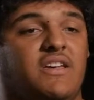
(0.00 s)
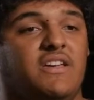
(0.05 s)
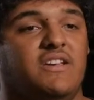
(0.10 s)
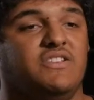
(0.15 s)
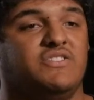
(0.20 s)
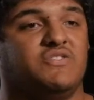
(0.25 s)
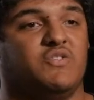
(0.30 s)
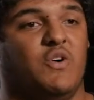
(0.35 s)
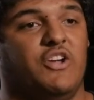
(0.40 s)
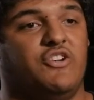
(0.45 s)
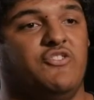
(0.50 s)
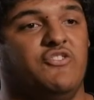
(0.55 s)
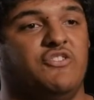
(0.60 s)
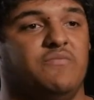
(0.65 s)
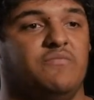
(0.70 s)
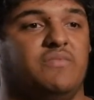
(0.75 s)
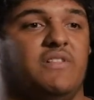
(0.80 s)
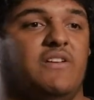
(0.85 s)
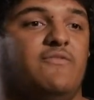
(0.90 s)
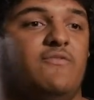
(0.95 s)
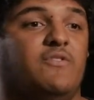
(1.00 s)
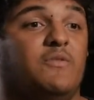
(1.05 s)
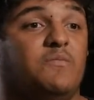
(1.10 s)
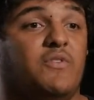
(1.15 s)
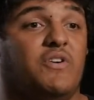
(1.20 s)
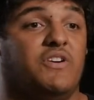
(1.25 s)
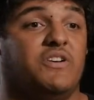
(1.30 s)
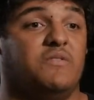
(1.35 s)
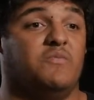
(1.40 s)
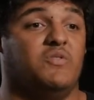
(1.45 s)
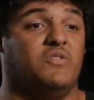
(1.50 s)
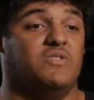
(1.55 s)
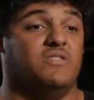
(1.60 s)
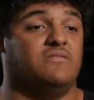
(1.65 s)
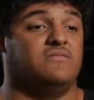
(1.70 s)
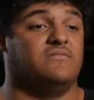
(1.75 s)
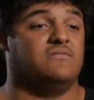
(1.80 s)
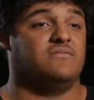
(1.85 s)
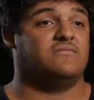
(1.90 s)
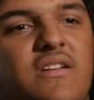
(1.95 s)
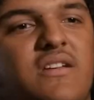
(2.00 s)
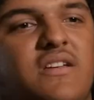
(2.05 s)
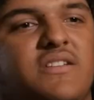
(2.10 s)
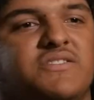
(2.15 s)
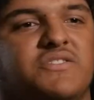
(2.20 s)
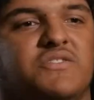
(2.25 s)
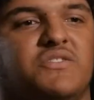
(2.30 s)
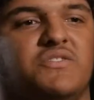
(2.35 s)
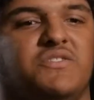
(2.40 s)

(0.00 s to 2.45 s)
so I couldn't play football anymore. So